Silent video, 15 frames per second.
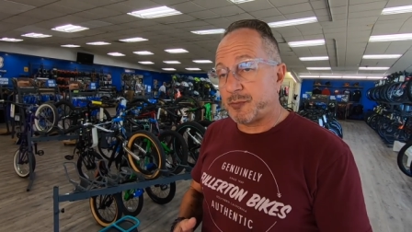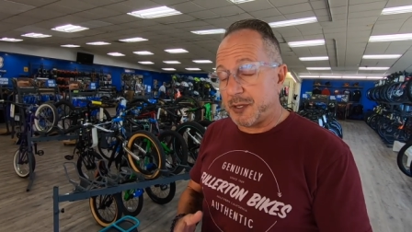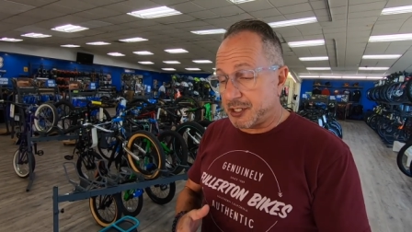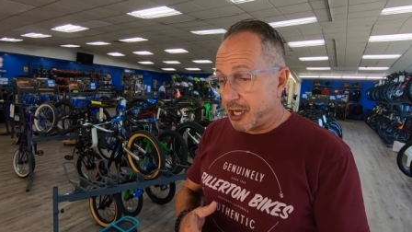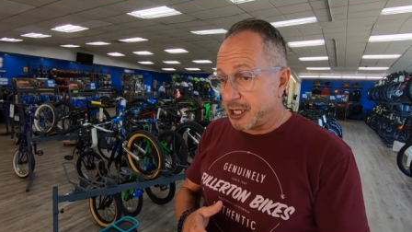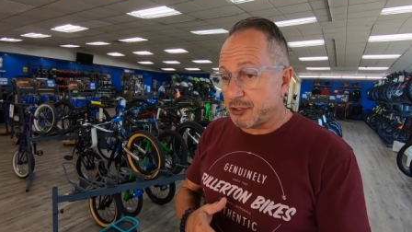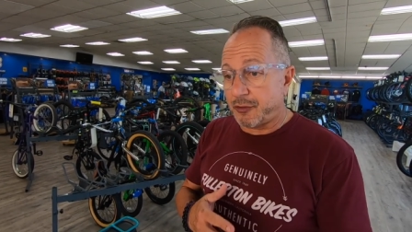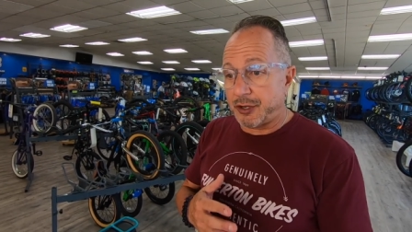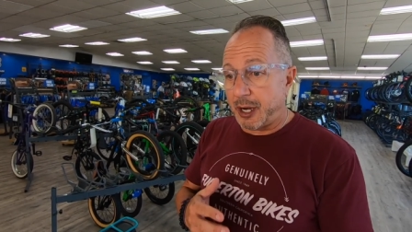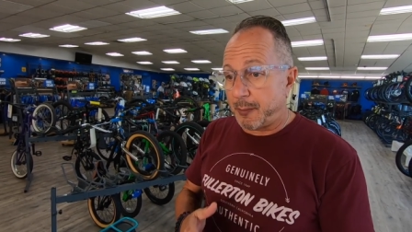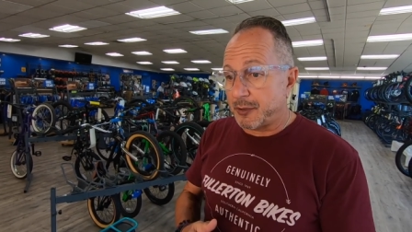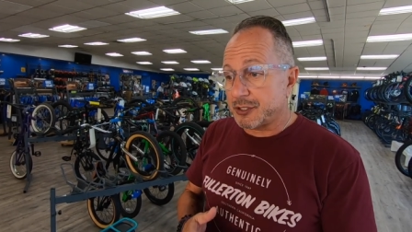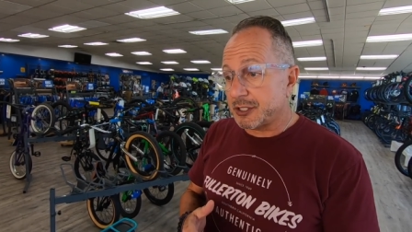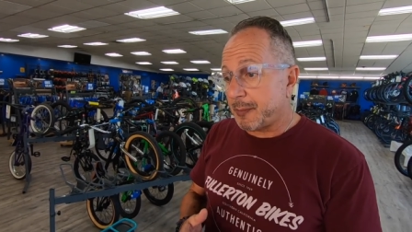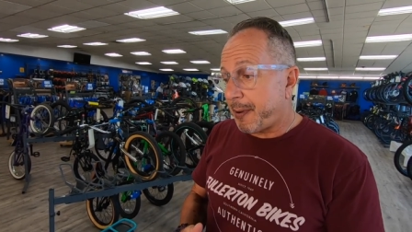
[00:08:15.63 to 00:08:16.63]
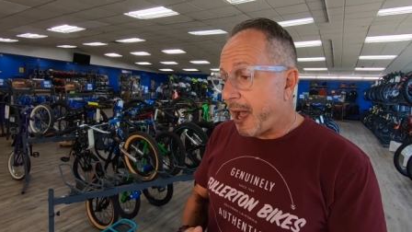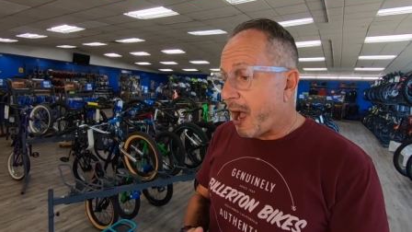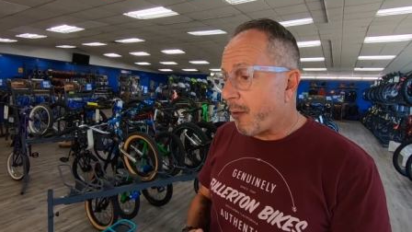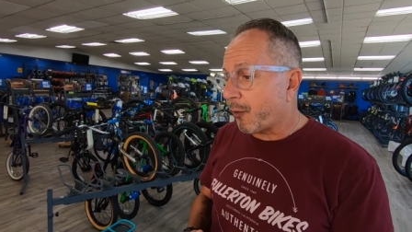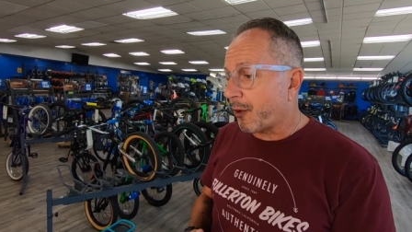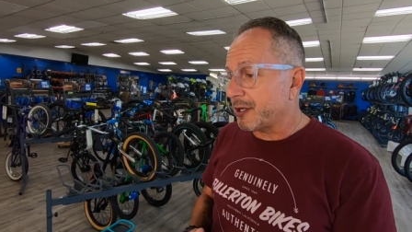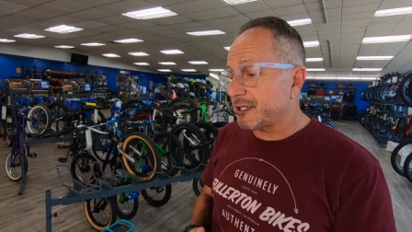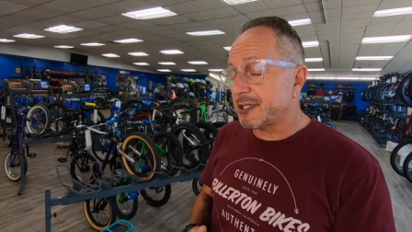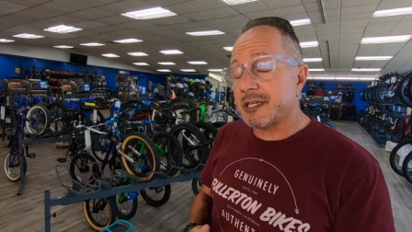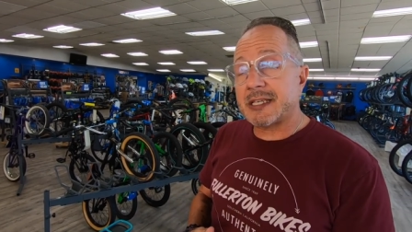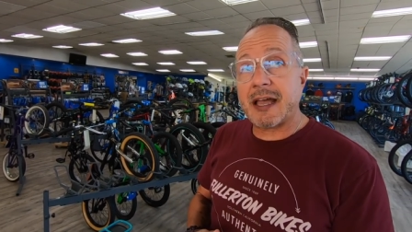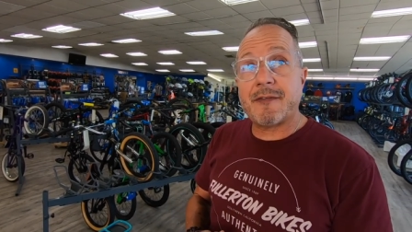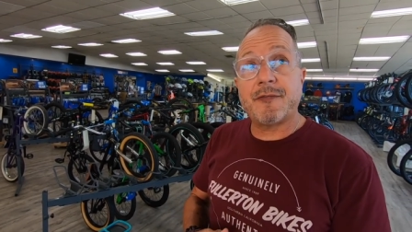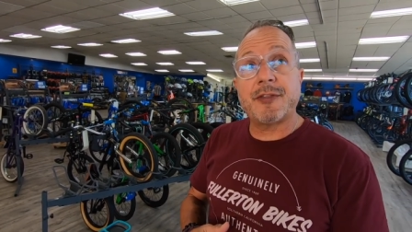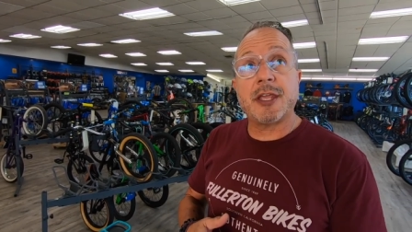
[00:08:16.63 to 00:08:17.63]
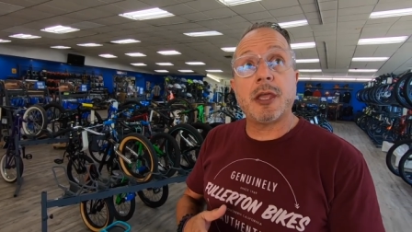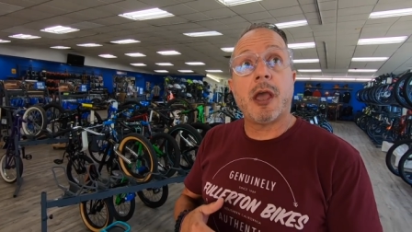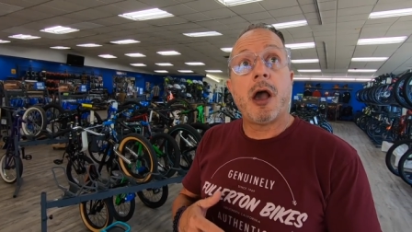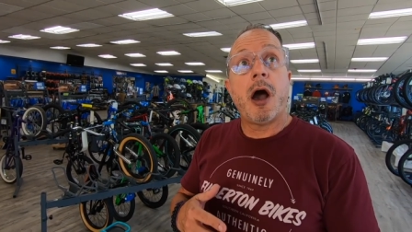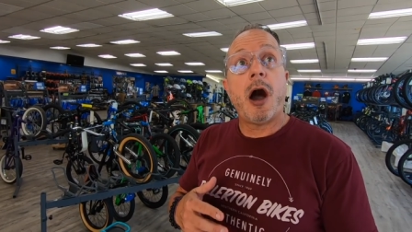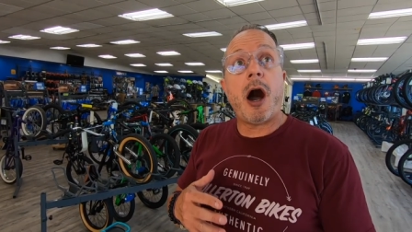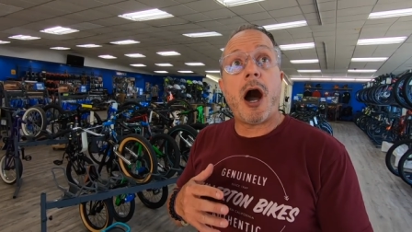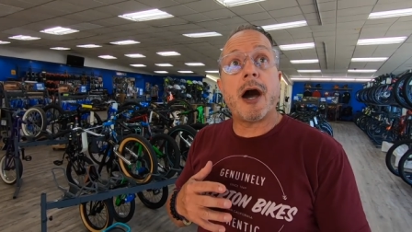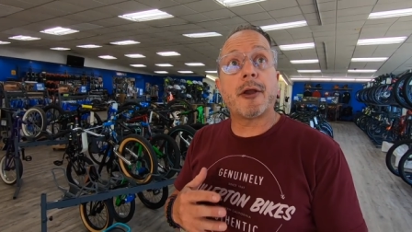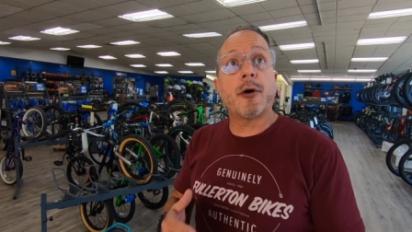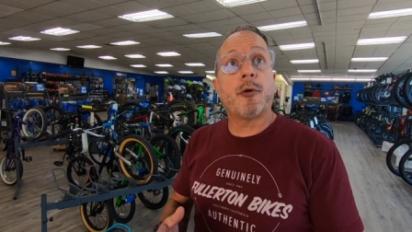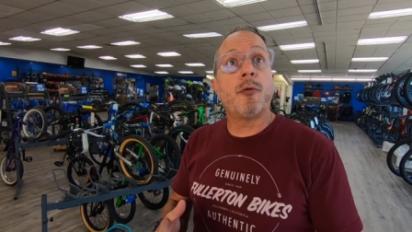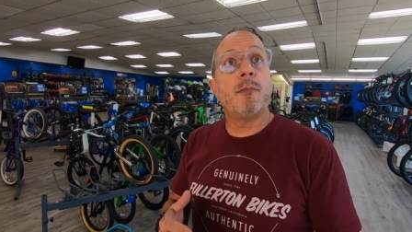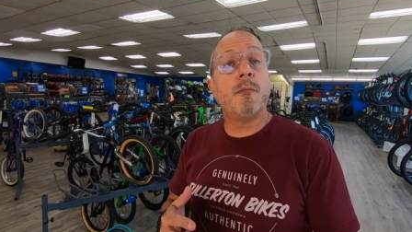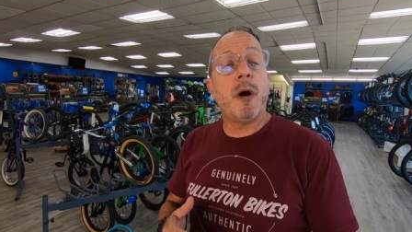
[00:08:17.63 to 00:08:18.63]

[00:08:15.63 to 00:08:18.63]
besides all the numbers and the power, is it does have the auto